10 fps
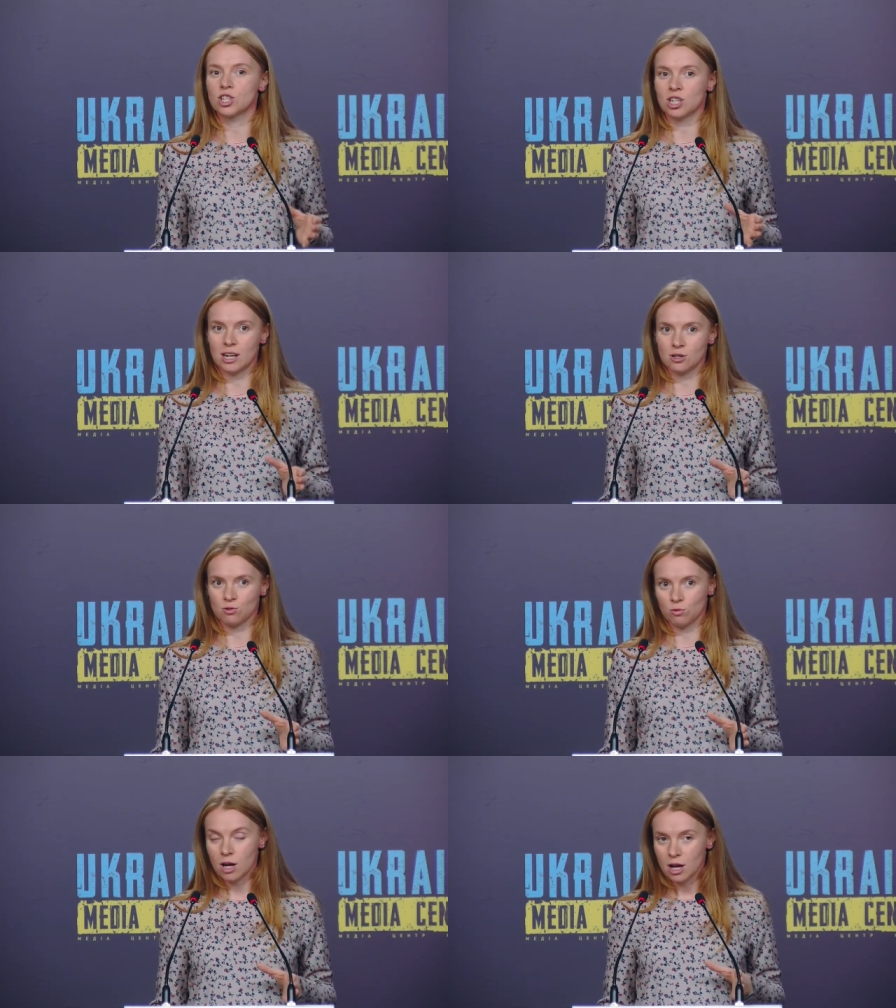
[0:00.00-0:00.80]

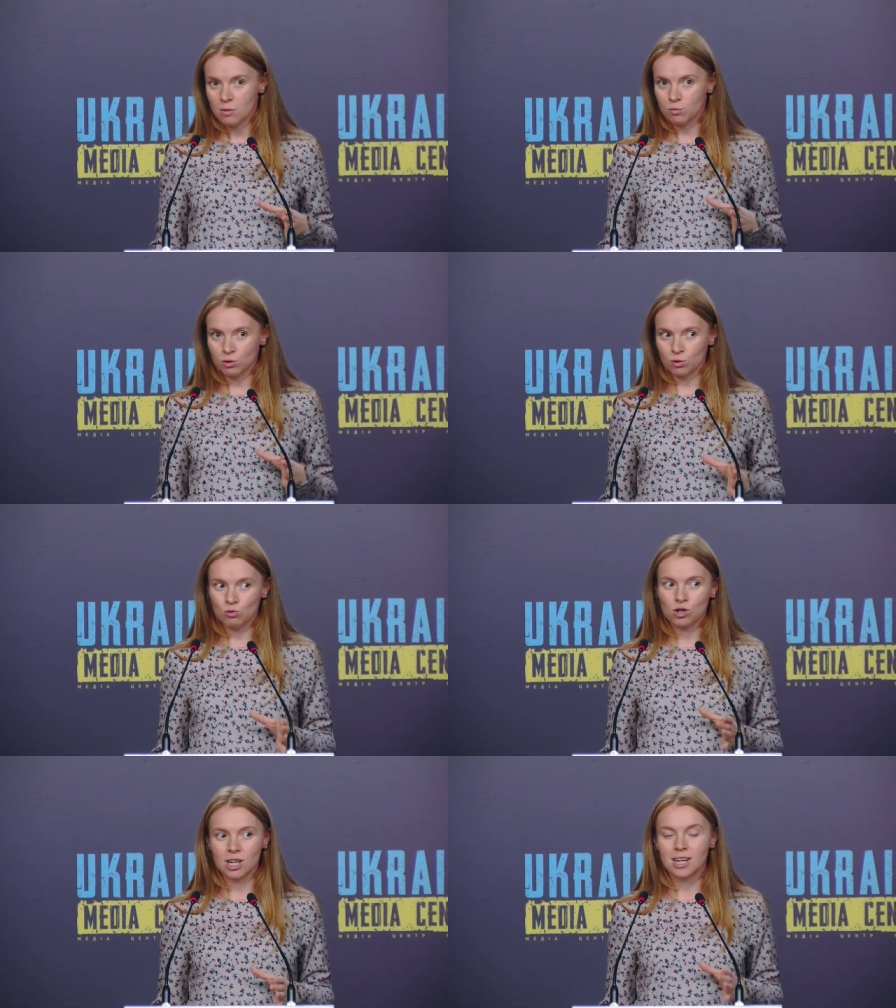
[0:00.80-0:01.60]
because
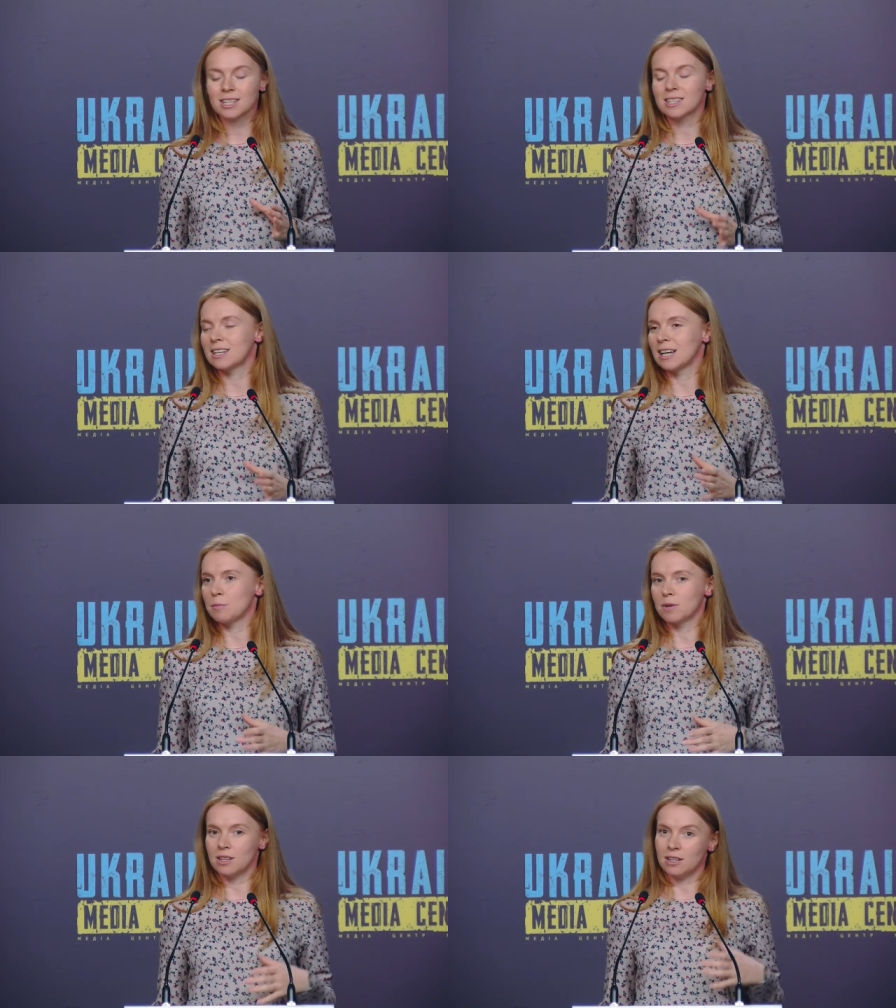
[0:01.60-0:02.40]
they were
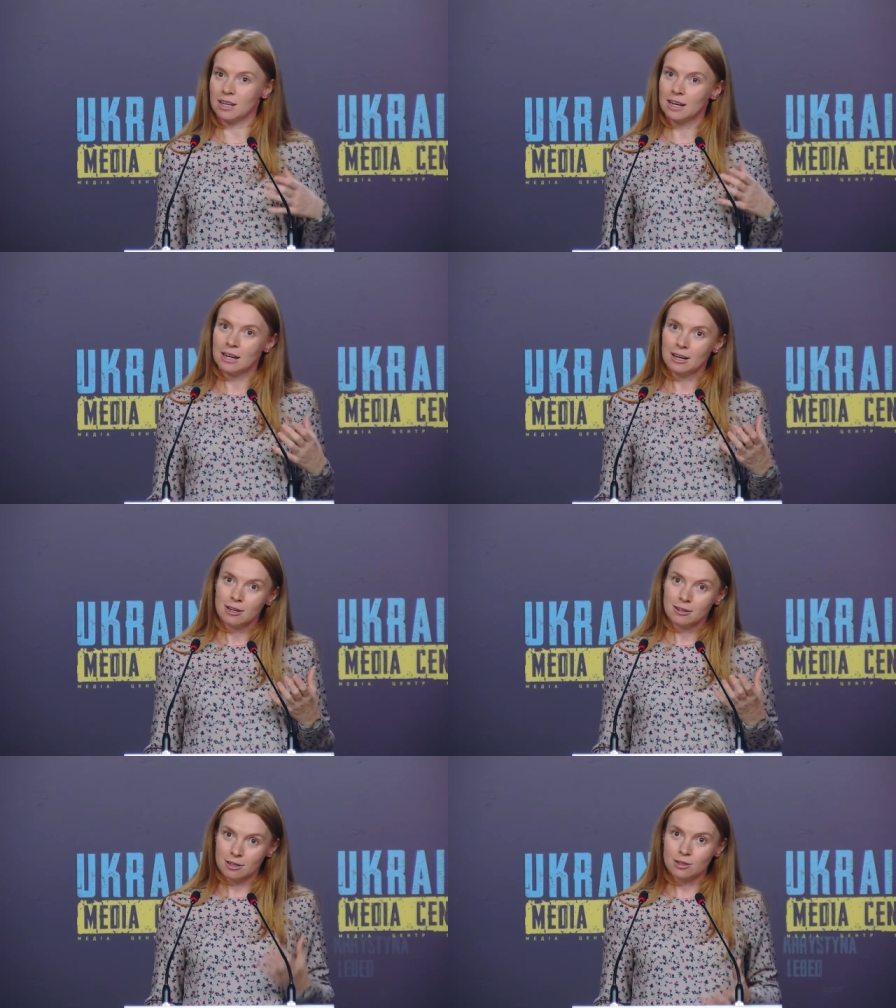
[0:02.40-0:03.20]
the
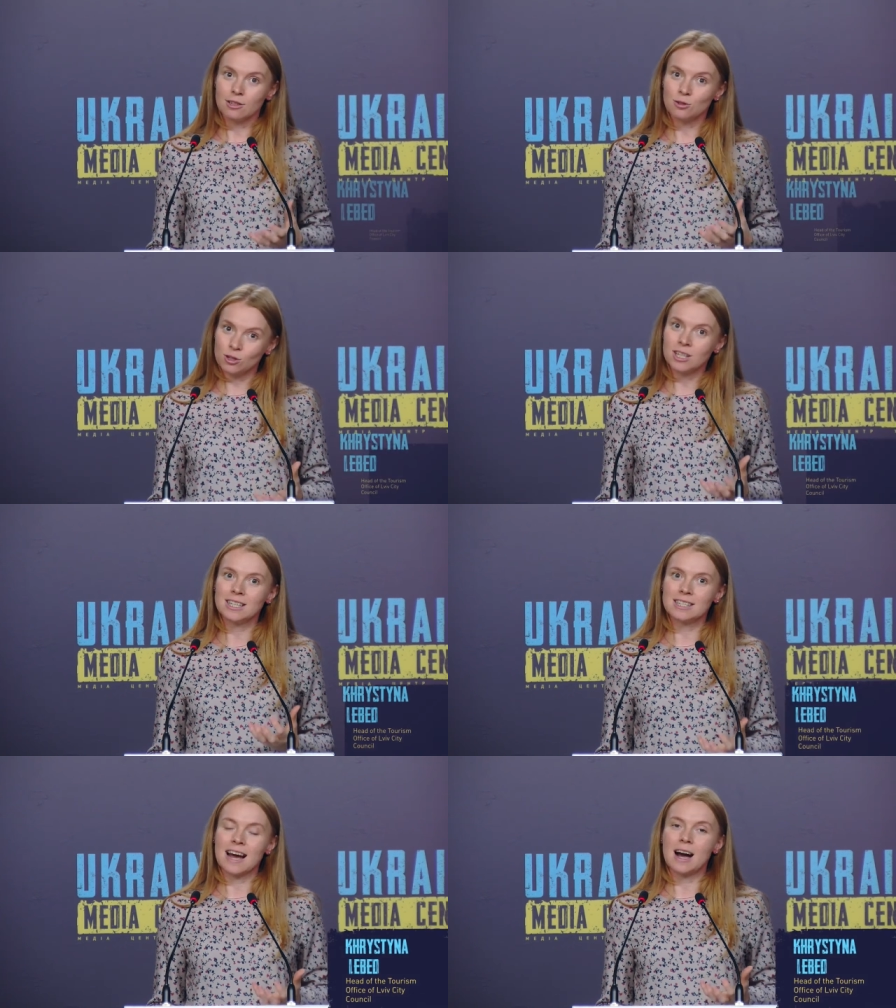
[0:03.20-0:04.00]
ones who
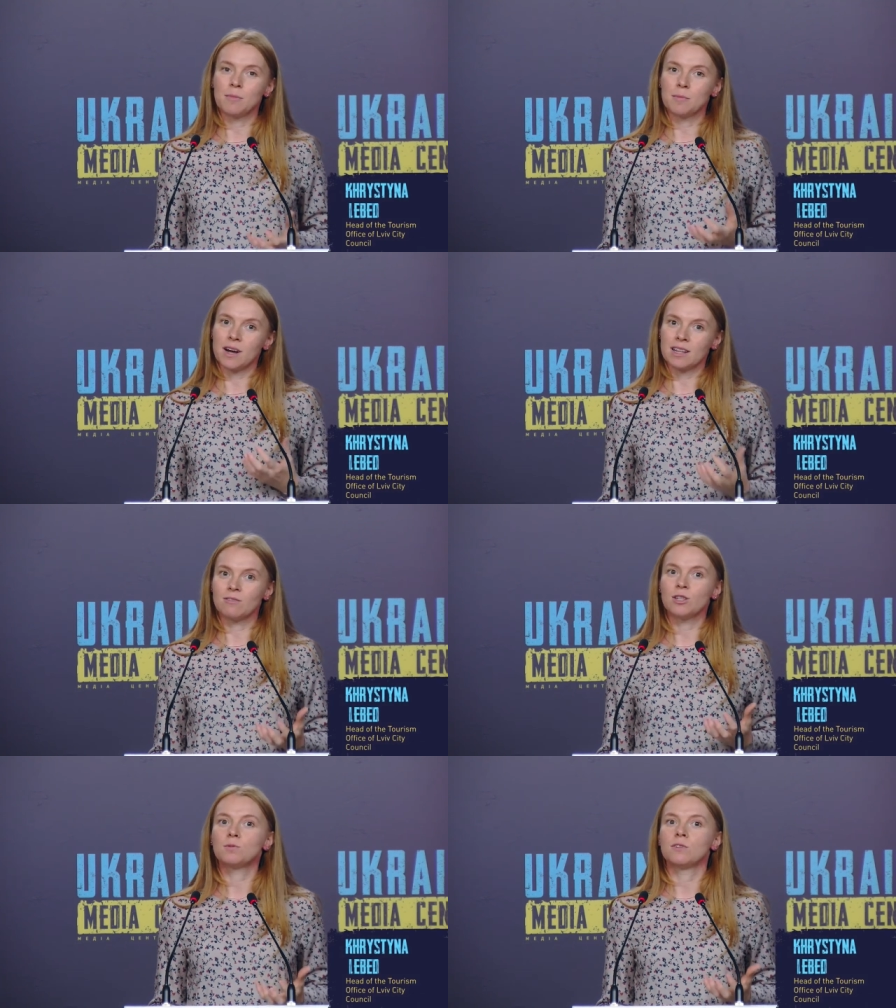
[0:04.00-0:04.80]
offered their
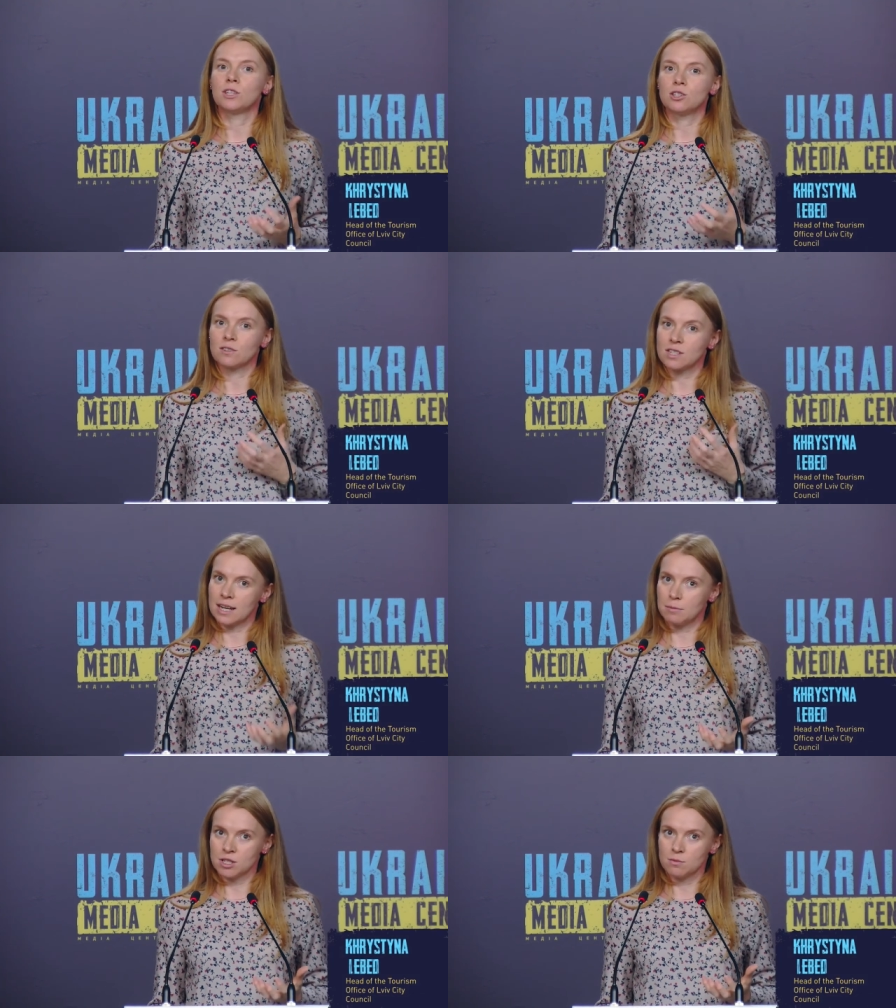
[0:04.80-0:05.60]
supportive
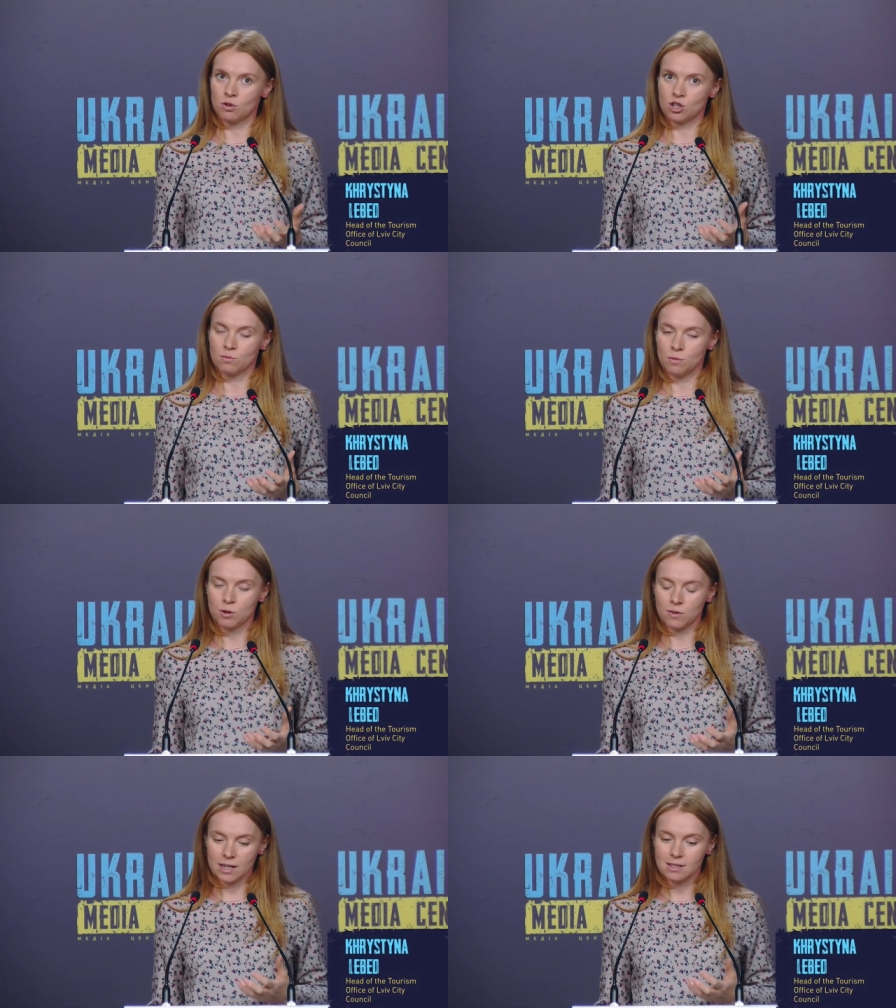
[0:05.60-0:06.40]
shoulders during the
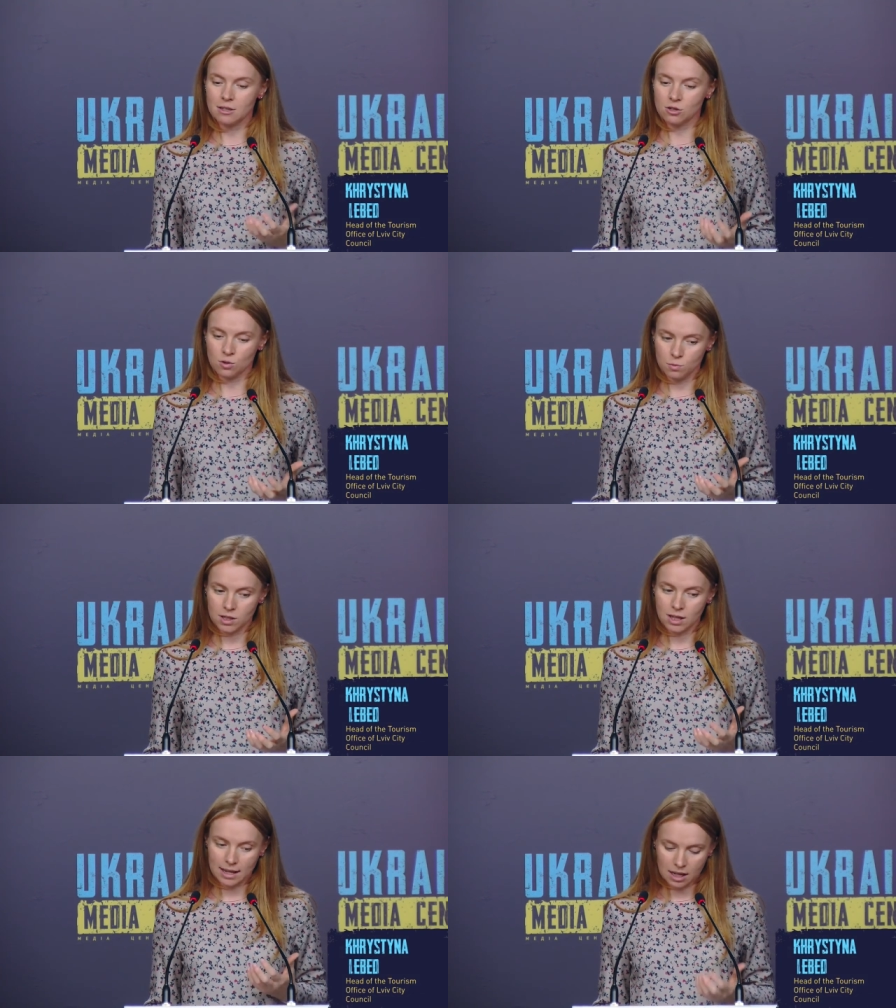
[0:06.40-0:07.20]
12
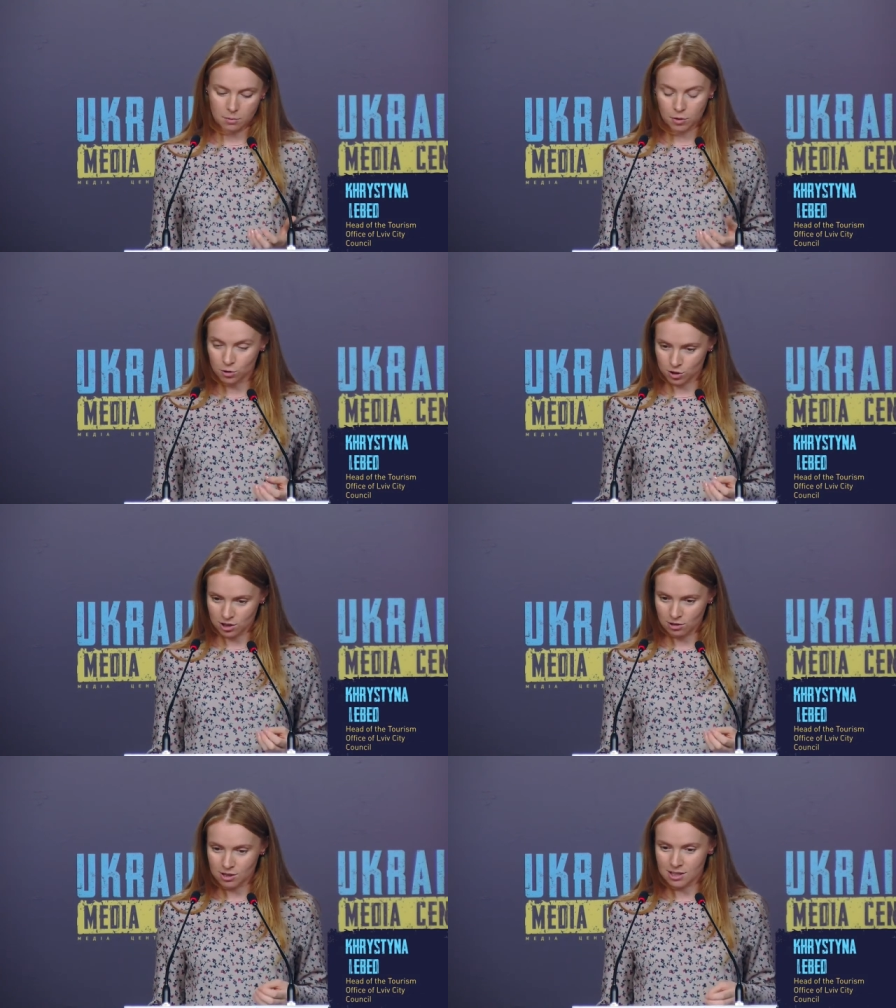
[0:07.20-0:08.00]
years of our
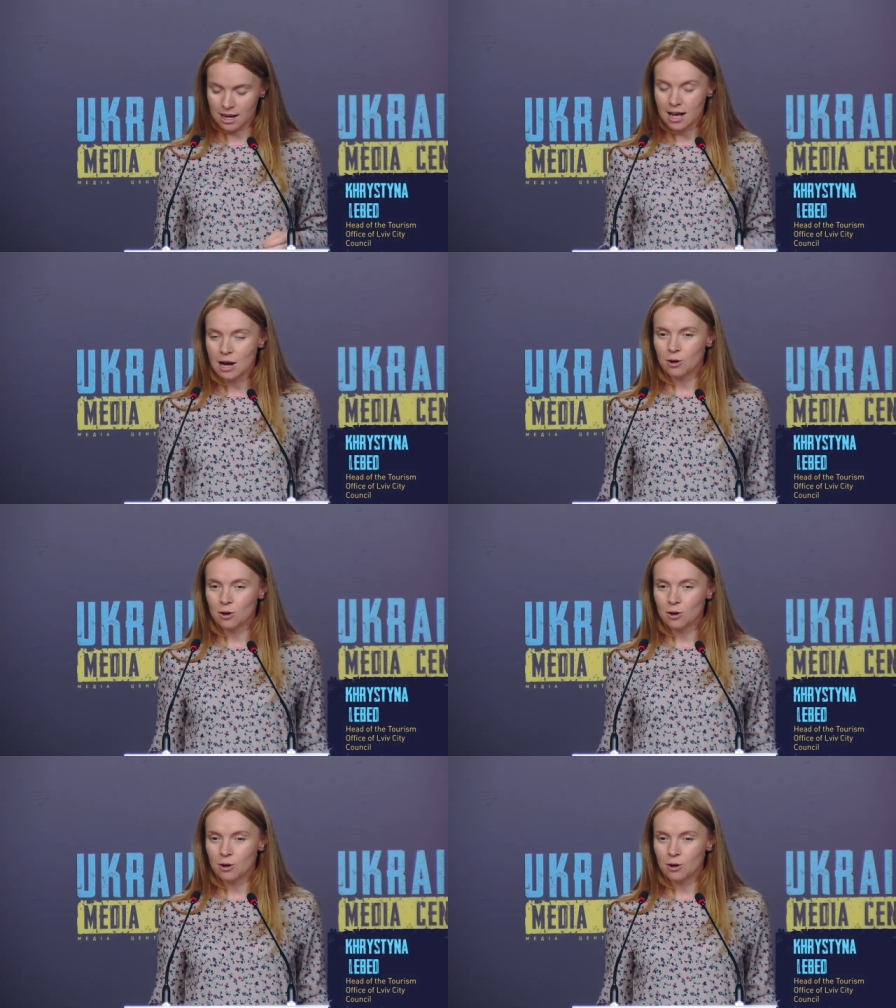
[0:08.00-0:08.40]
activity